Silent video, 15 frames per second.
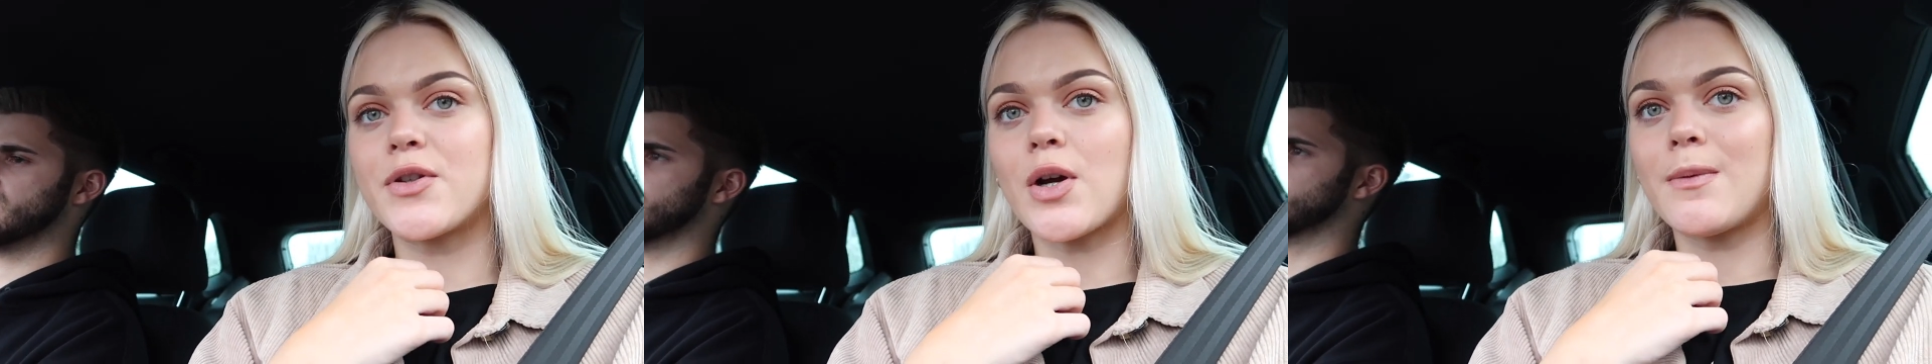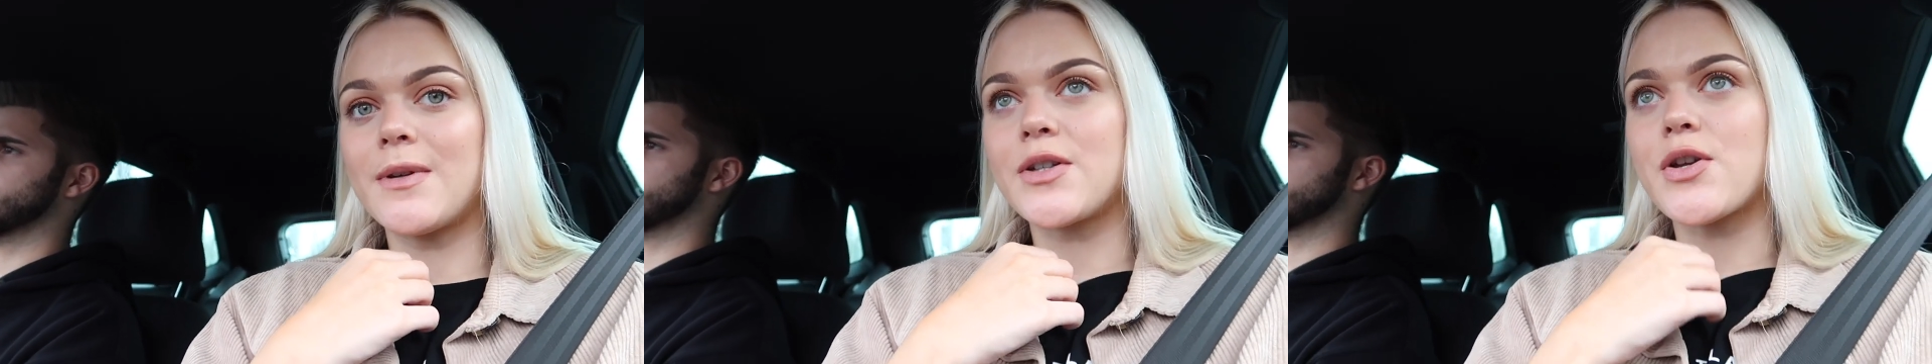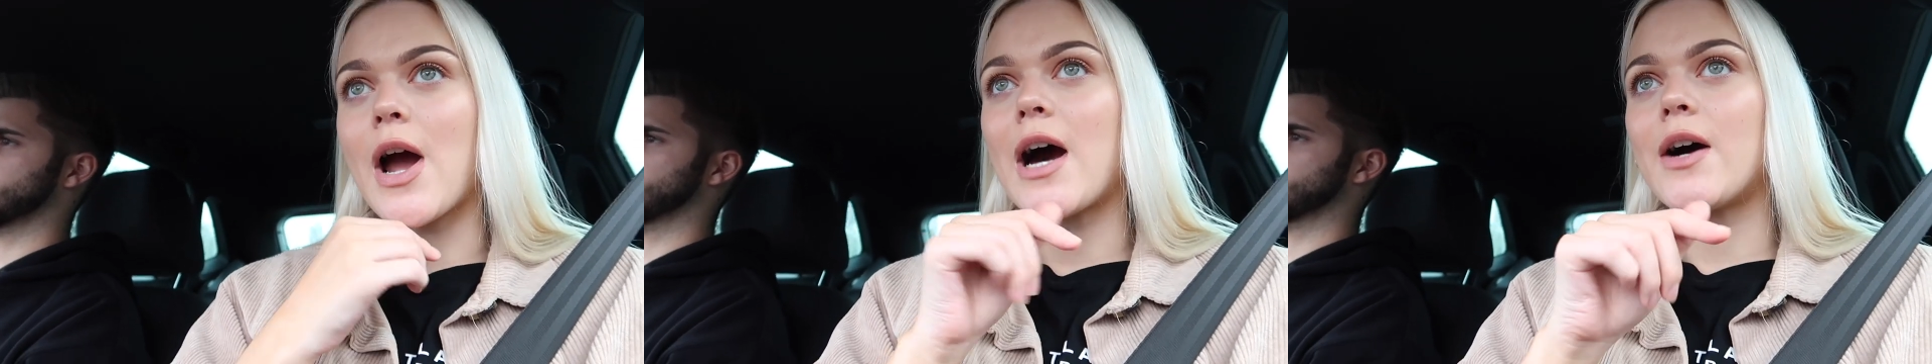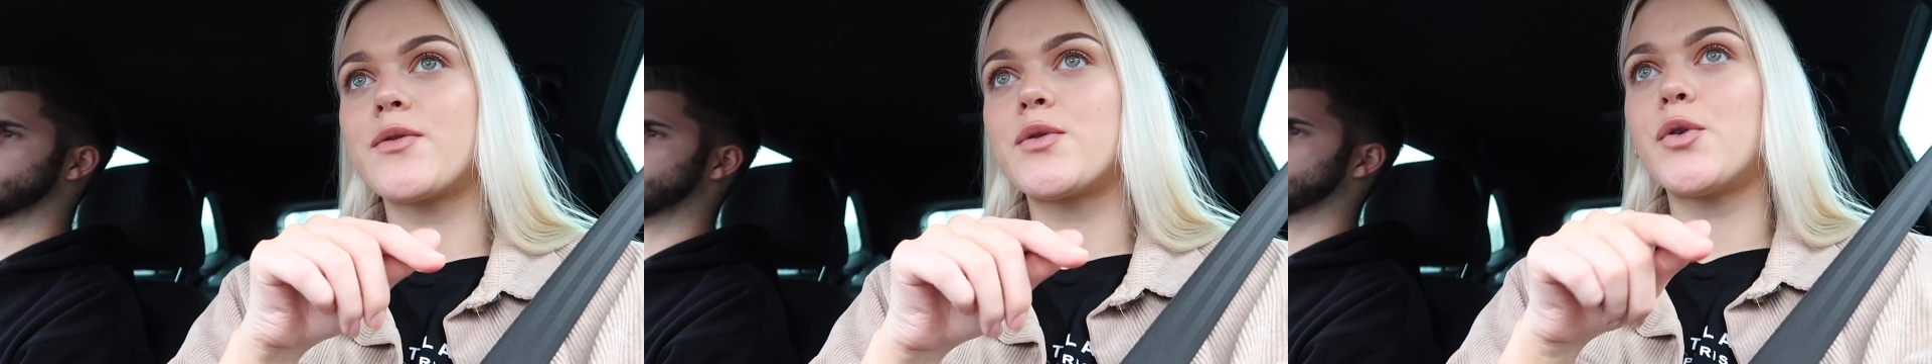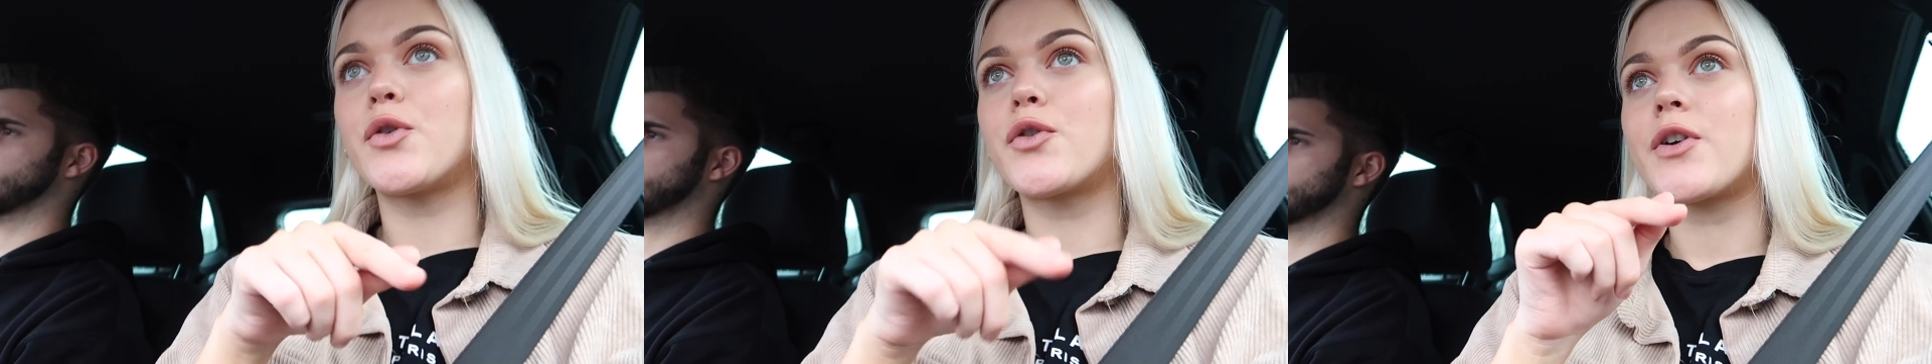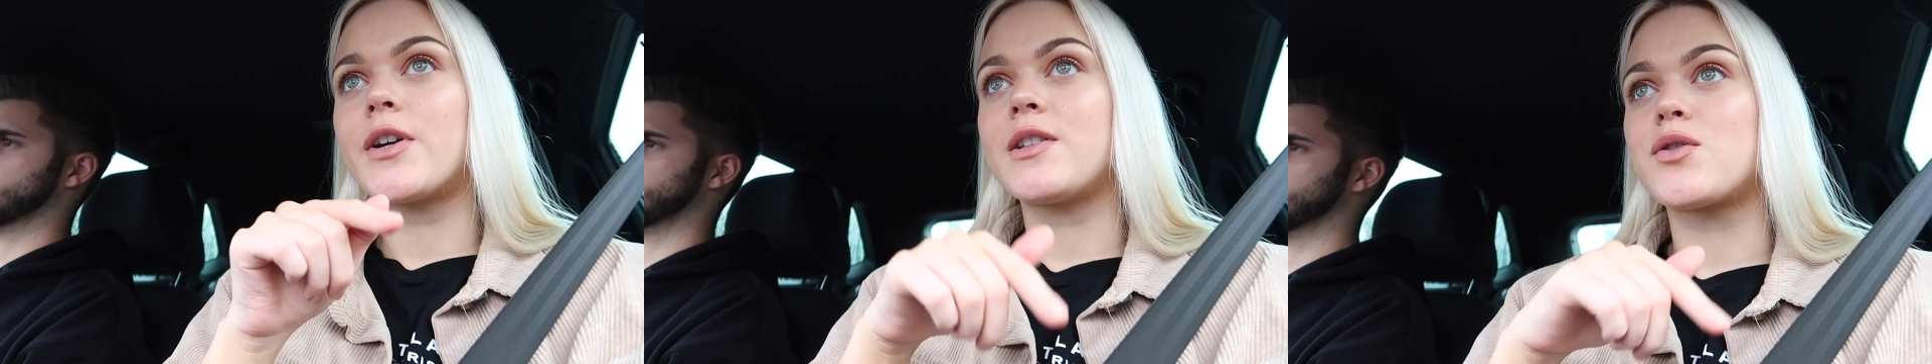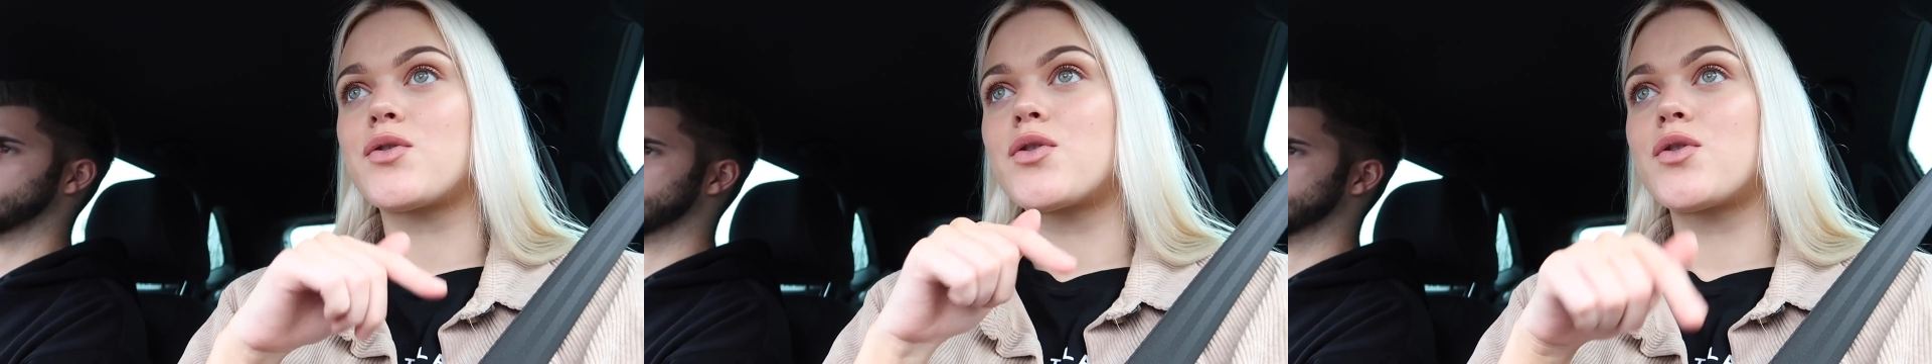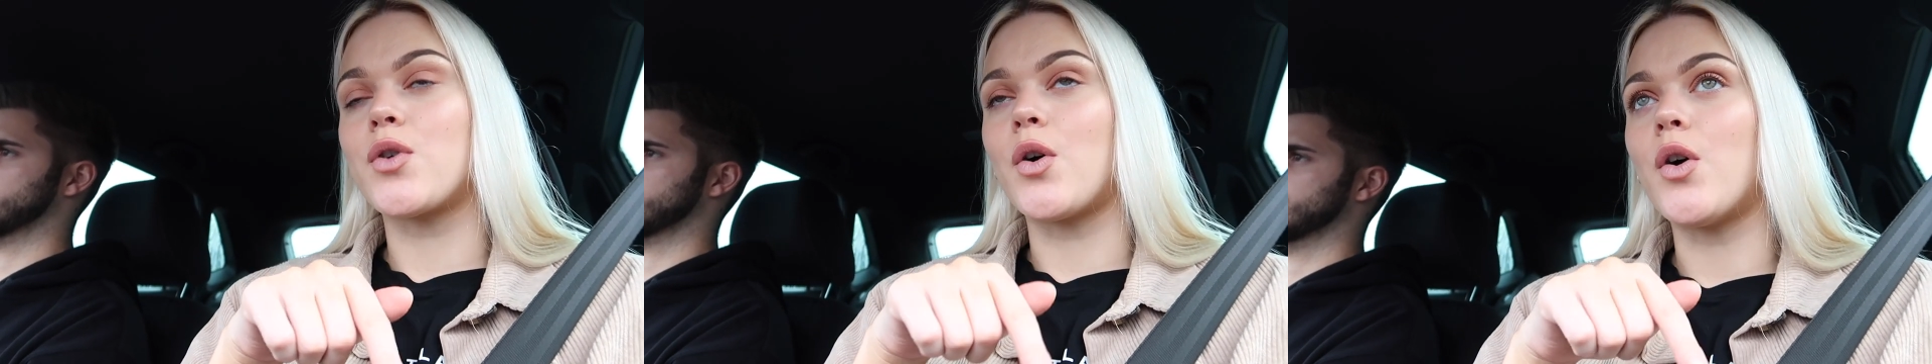the trouble is you have to order it in
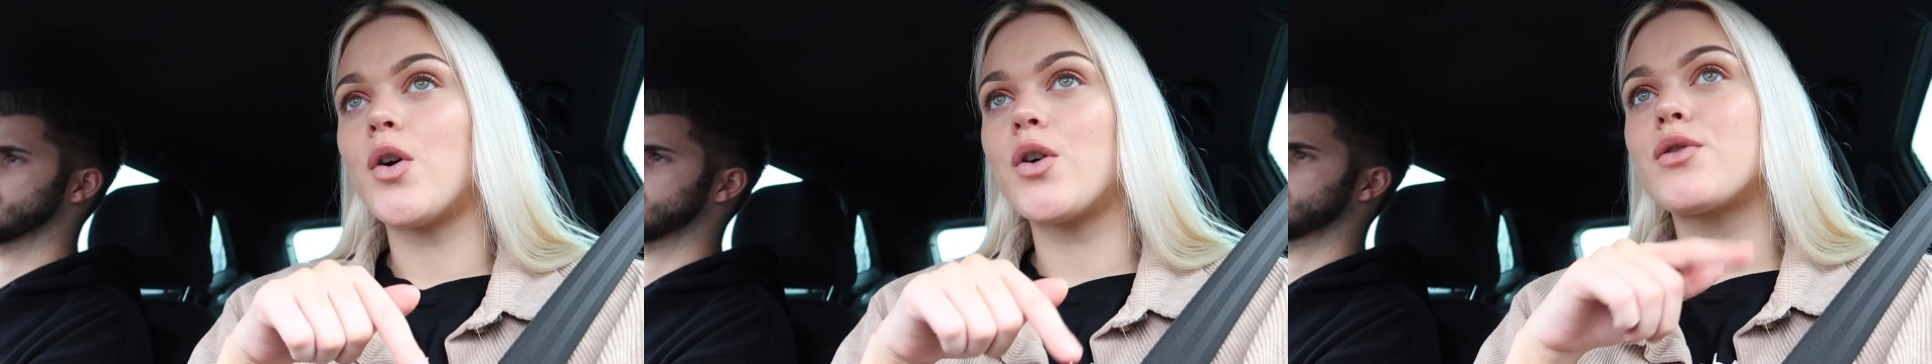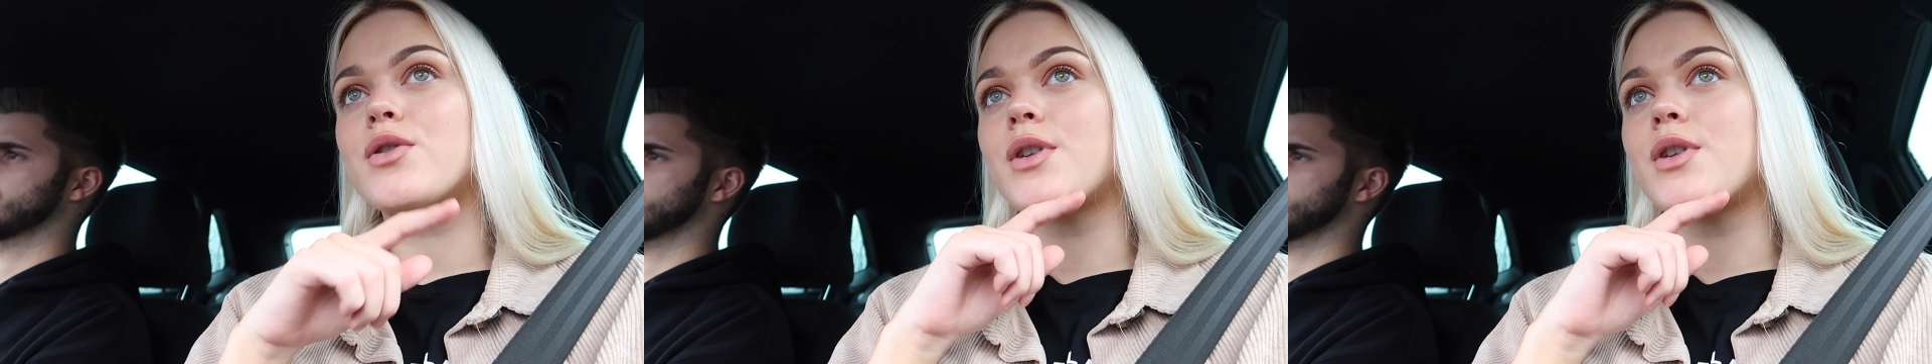store,